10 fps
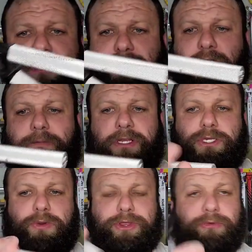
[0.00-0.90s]
there's only been
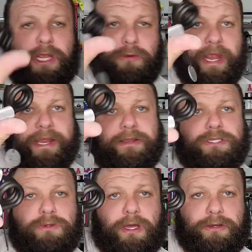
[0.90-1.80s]
2 or 3 rate
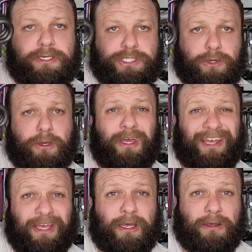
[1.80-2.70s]
200, so
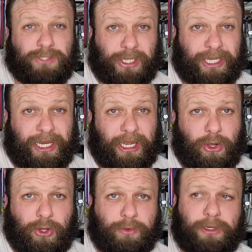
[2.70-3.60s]
I was lucky to get a
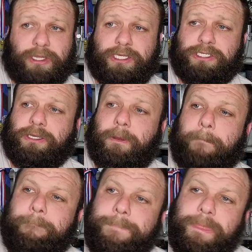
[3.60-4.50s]
hold of one of these.
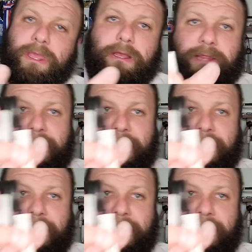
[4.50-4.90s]
The